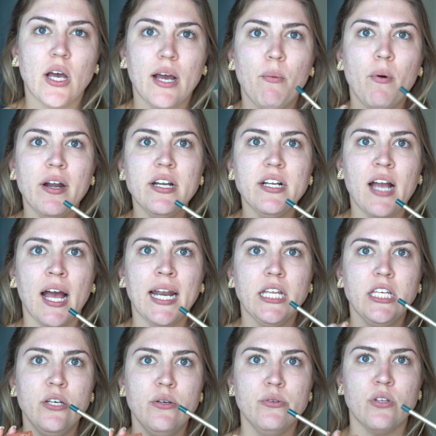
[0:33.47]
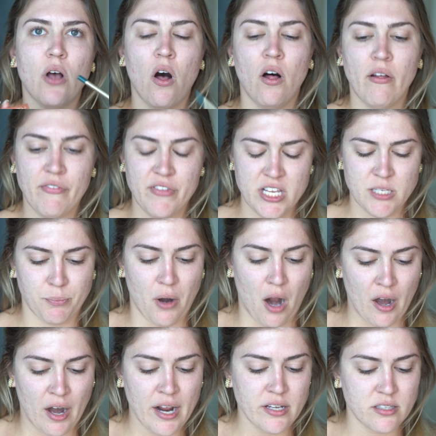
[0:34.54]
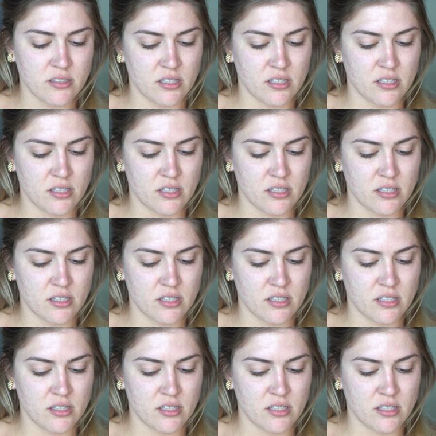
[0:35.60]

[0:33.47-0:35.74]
So I wanted to kind of use all of these products